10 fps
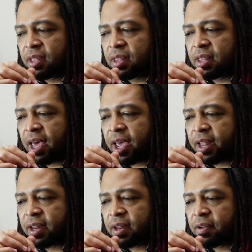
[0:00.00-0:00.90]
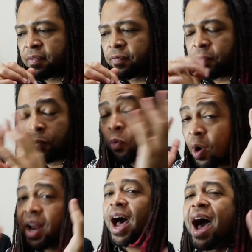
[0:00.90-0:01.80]
that, from
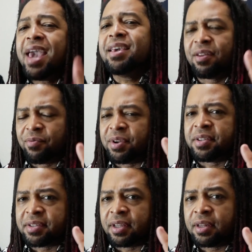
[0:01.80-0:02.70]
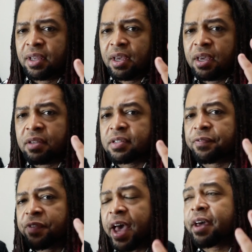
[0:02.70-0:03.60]
what I can reason, is the
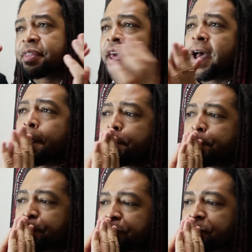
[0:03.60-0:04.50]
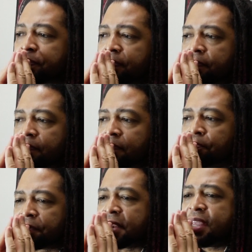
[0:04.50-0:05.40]
fact that
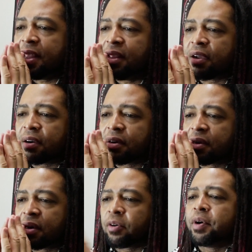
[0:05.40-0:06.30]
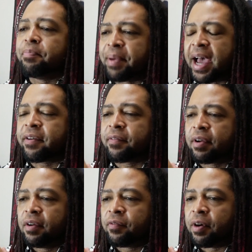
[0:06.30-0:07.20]
bringing Erwin back
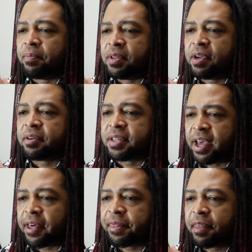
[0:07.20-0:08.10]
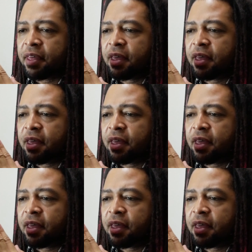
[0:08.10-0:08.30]
from near death